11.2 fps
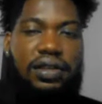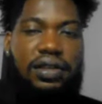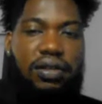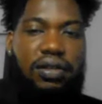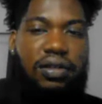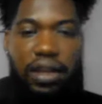
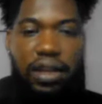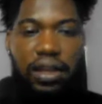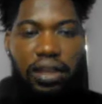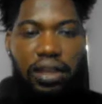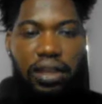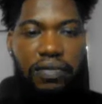Okay,
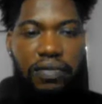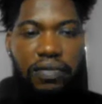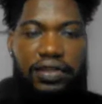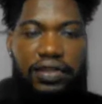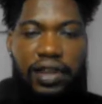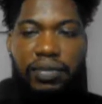and
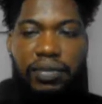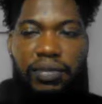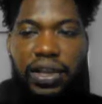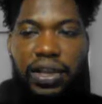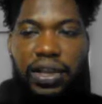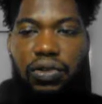let's say
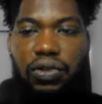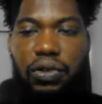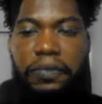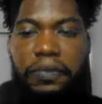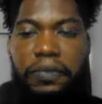everymarket.com.